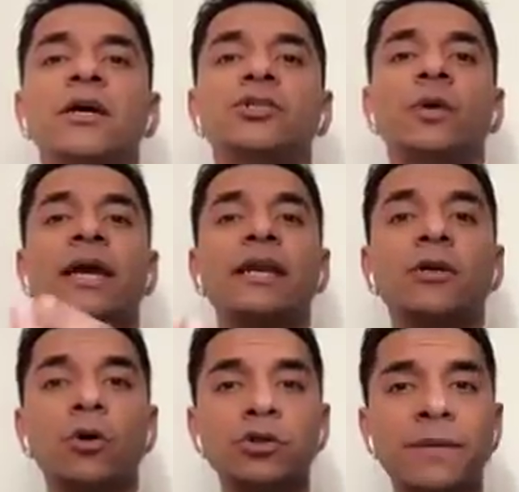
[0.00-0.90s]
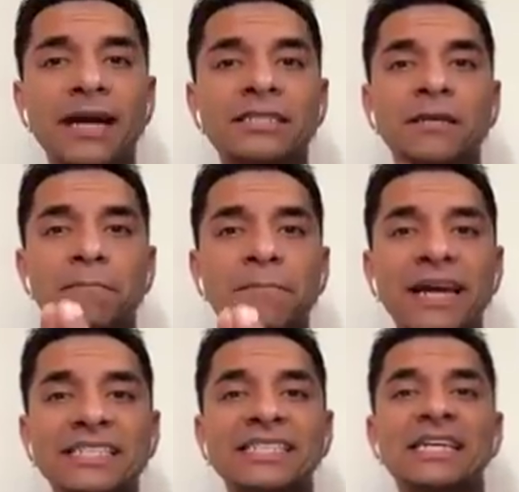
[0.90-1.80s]
So again, it goes back to the
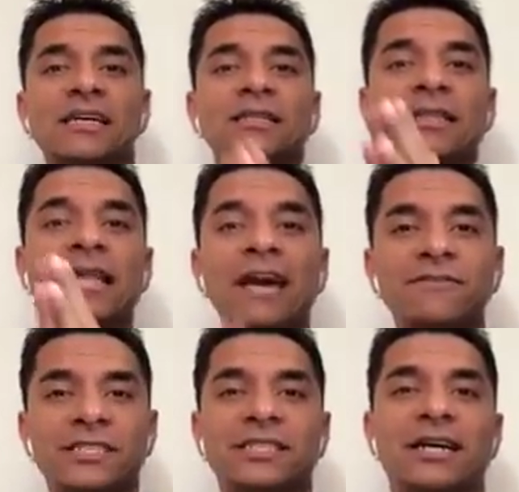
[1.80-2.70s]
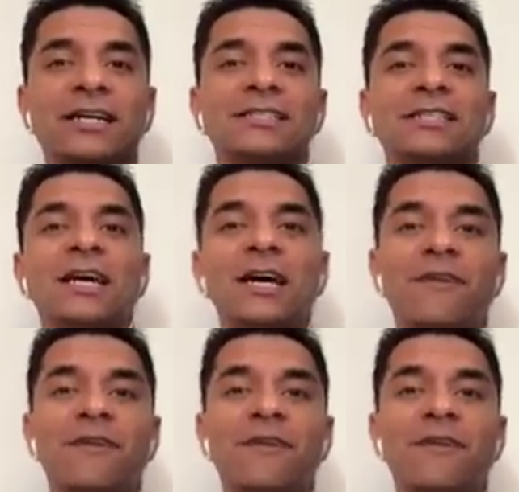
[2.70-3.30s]
basic lifestyles.